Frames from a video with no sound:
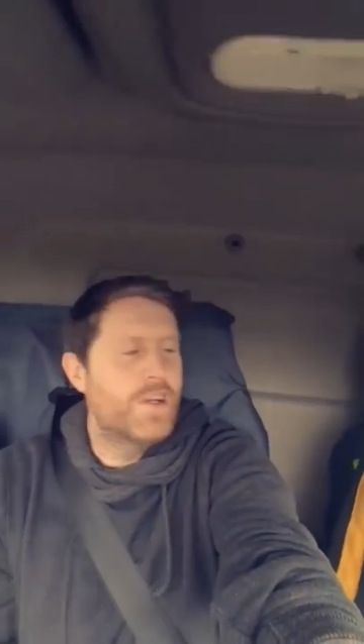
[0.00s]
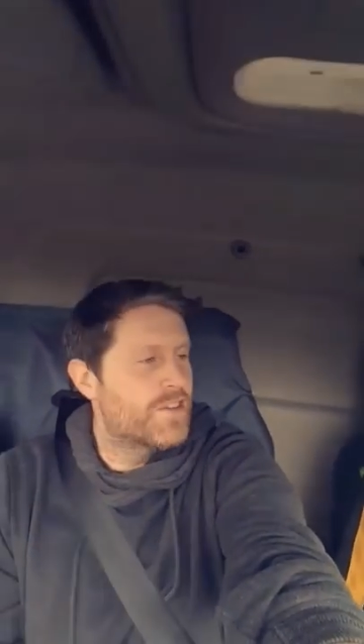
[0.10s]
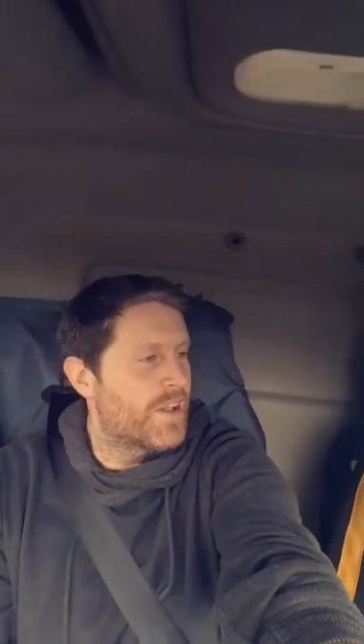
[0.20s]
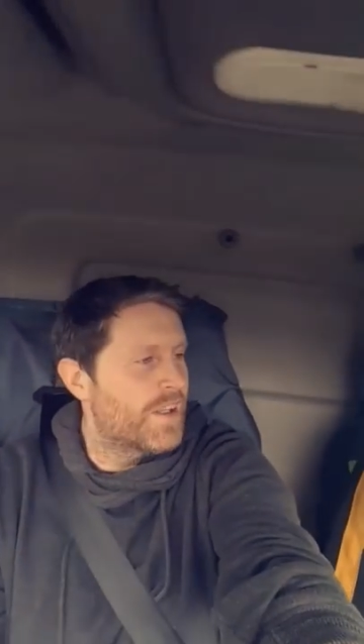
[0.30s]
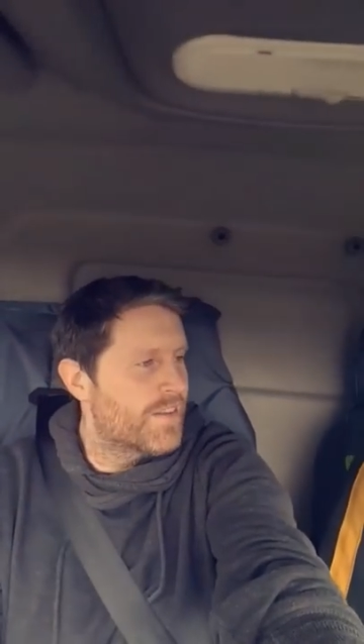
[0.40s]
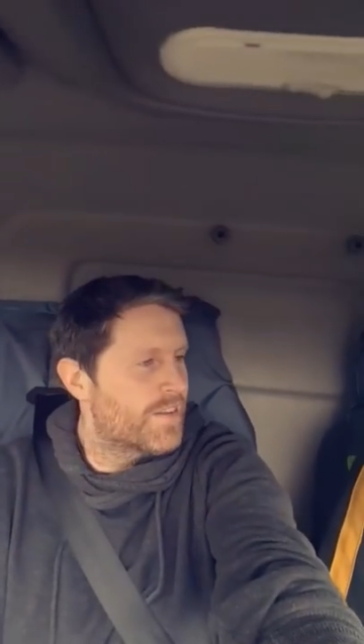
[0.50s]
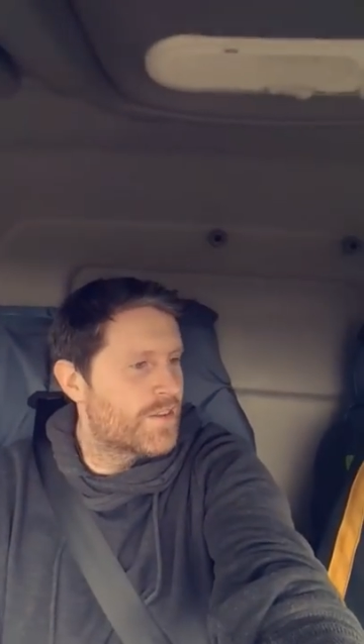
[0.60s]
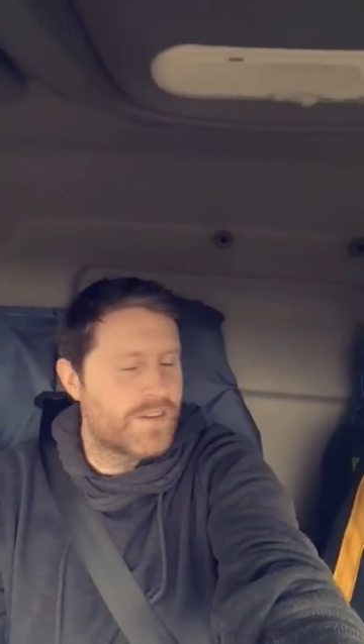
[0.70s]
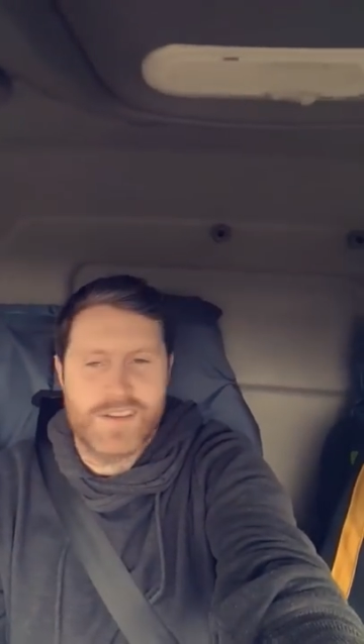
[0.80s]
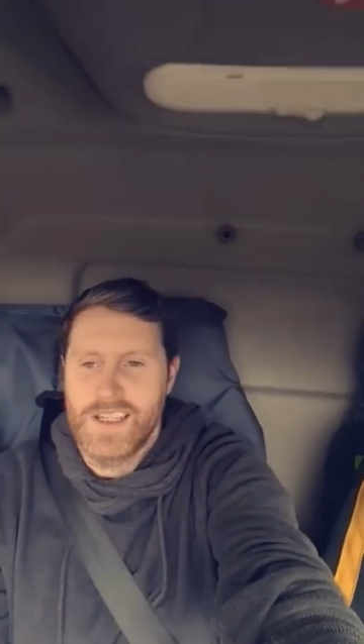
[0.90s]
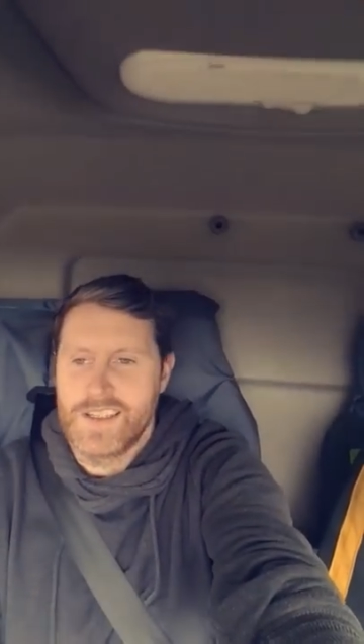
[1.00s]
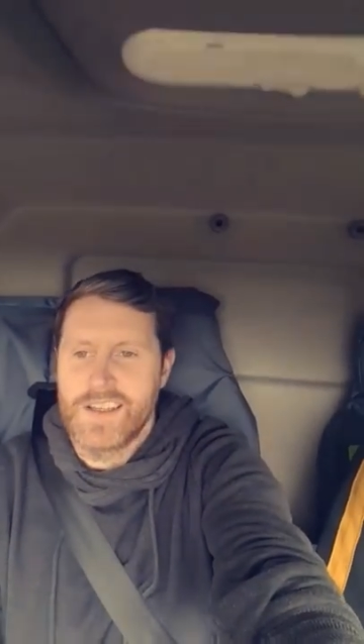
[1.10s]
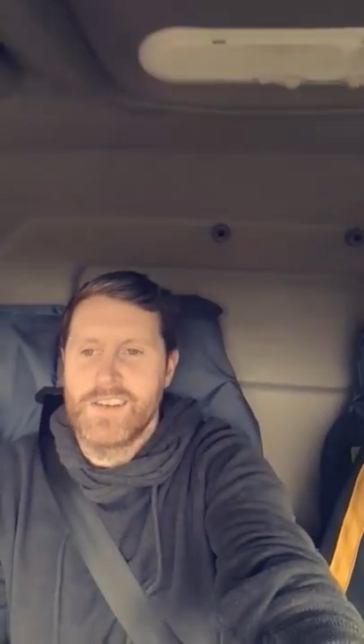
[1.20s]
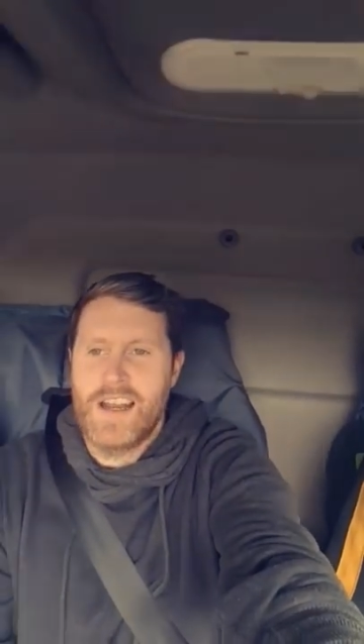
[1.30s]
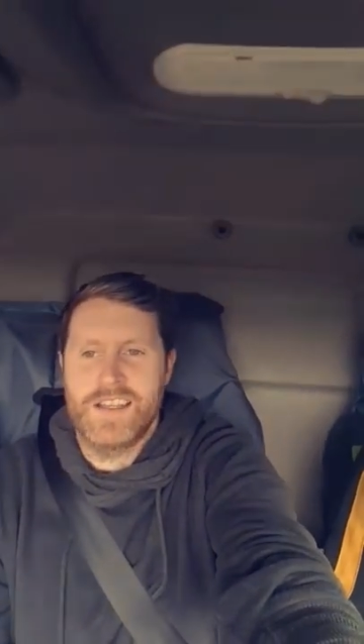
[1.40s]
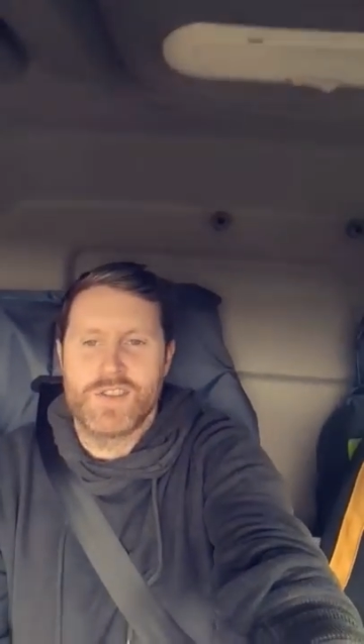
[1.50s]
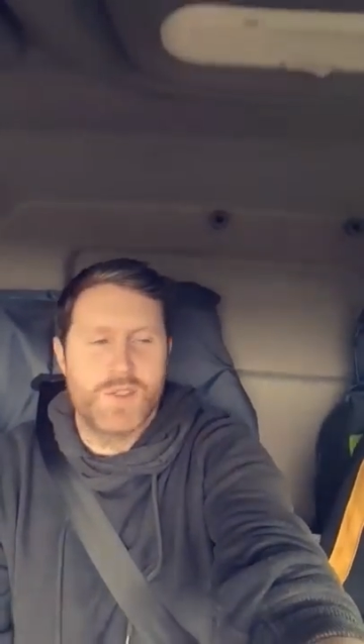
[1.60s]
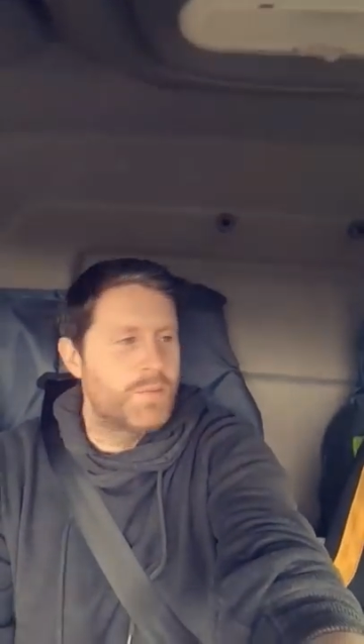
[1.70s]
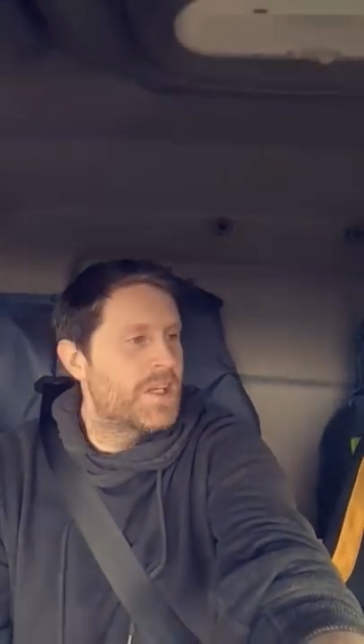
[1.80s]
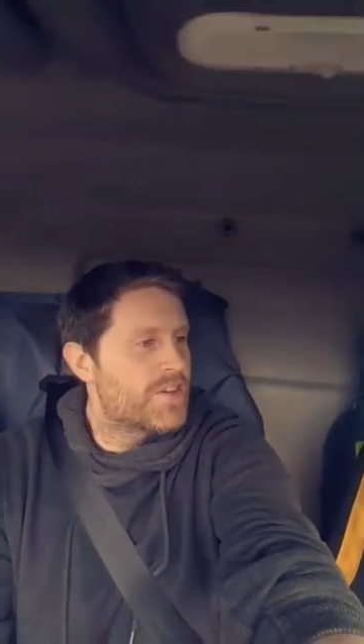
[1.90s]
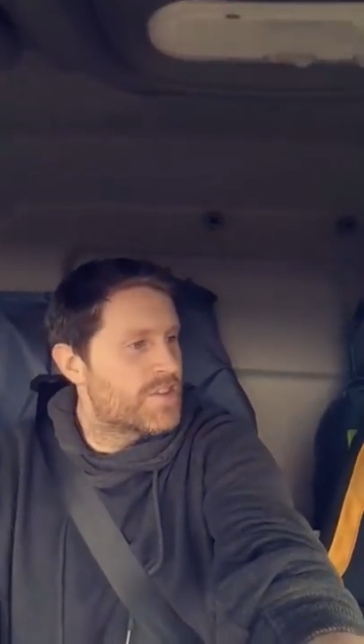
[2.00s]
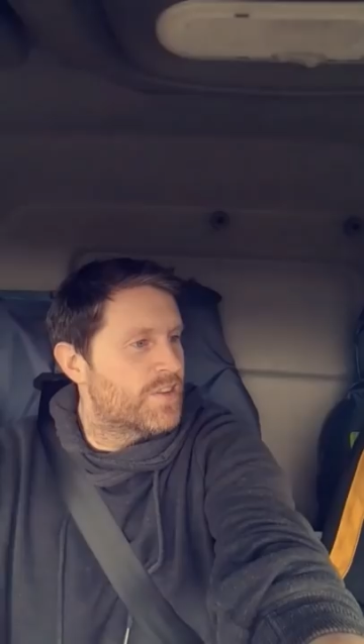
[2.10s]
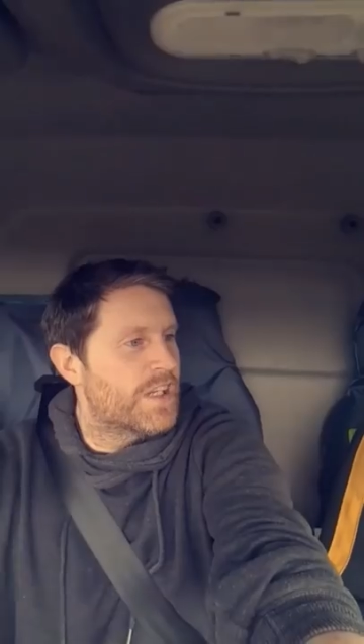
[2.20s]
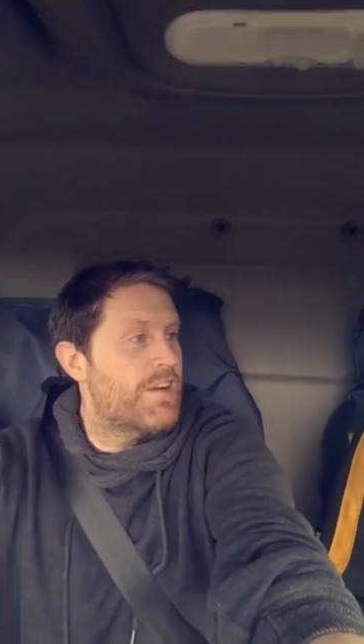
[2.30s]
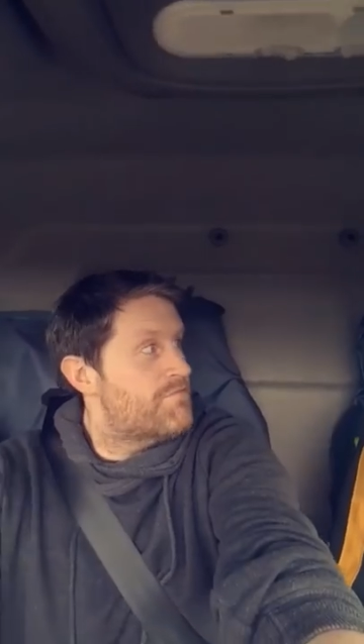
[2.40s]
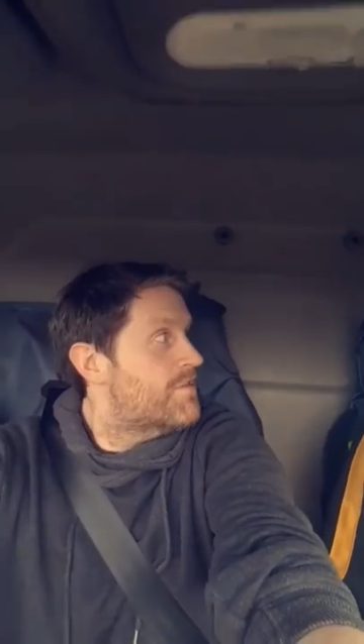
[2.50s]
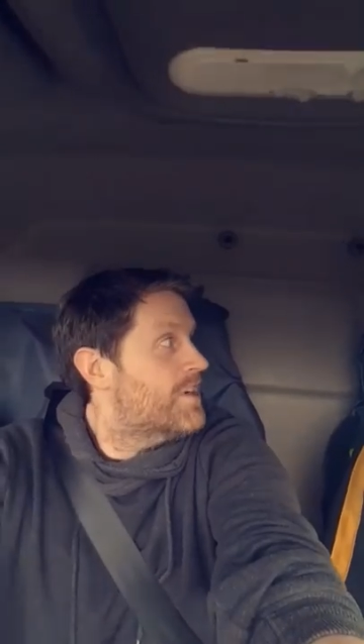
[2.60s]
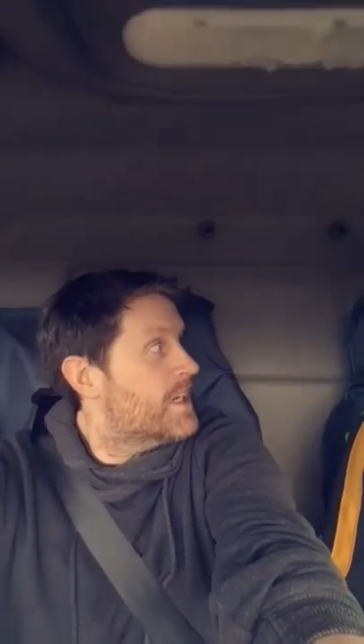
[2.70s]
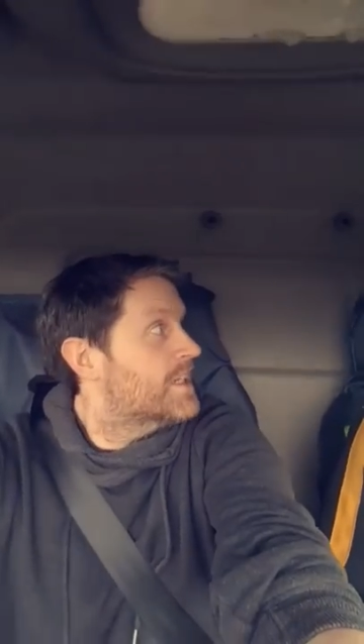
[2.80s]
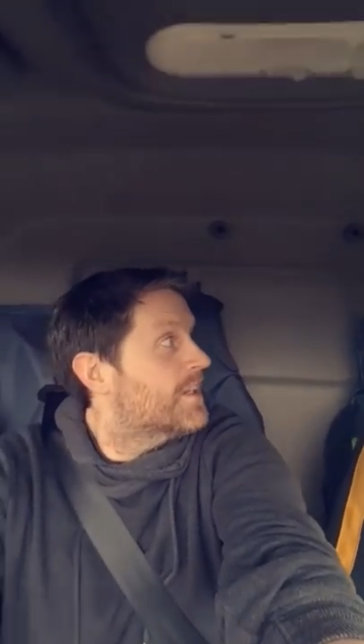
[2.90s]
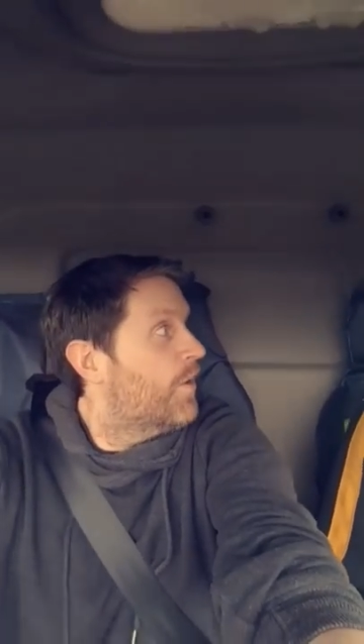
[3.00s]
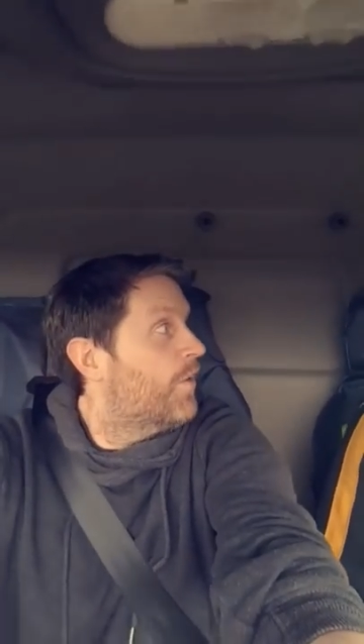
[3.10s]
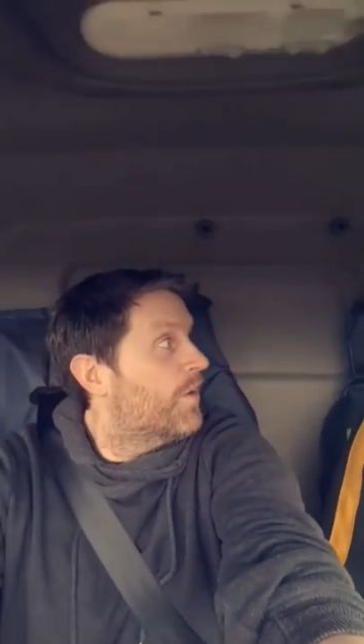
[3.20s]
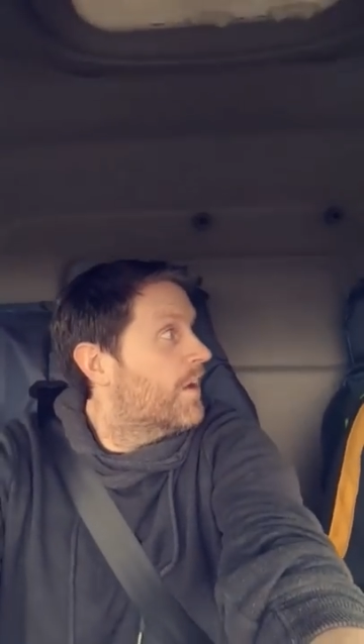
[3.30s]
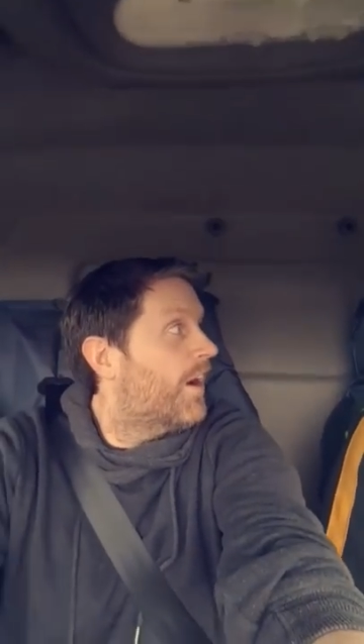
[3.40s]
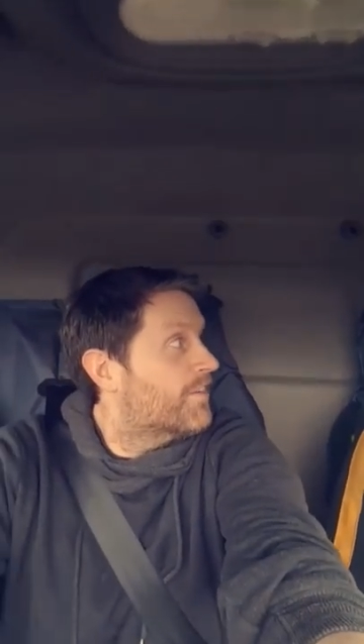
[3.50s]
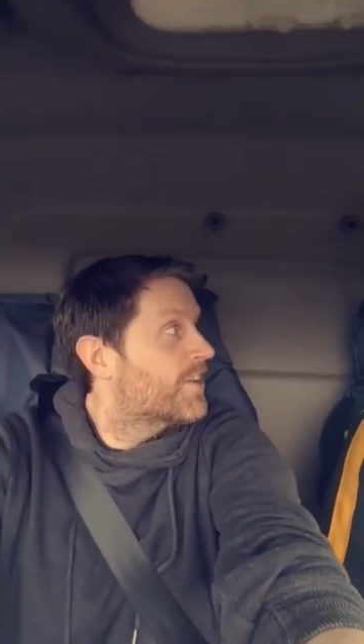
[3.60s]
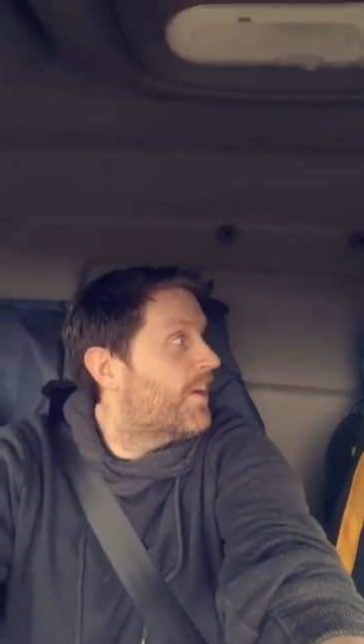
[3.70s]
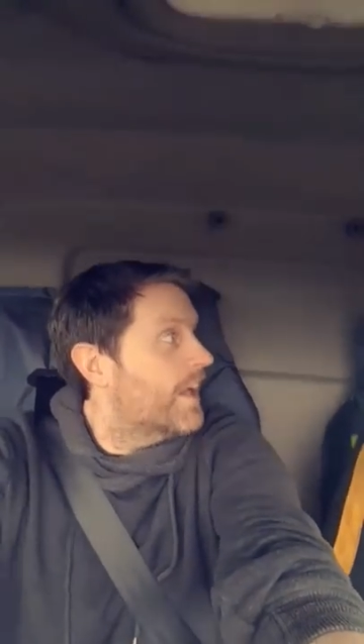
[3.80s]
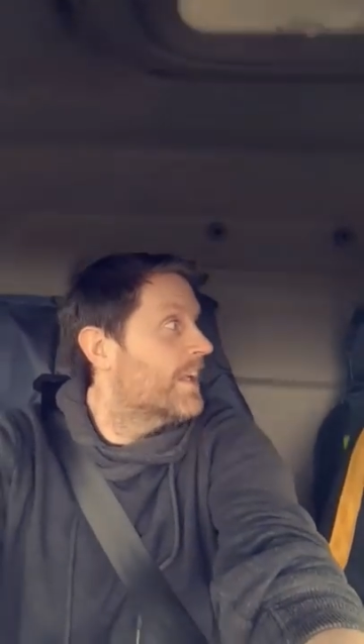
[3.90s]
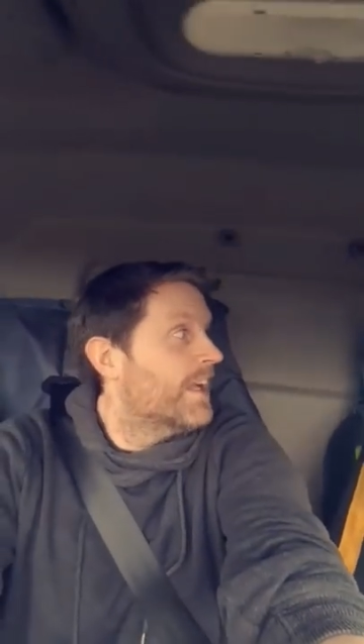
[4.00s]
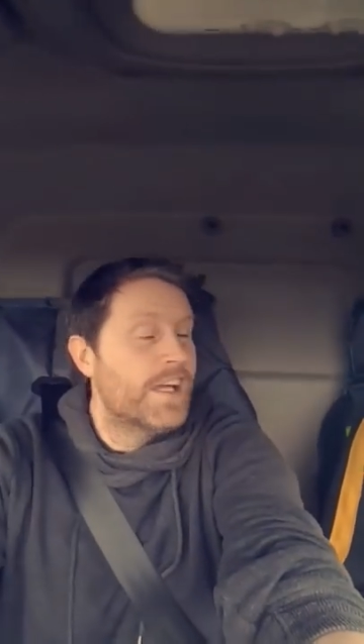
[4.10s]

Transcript: hears the noise, looks into the granny's room and hears the young lad riding the hole off the granny.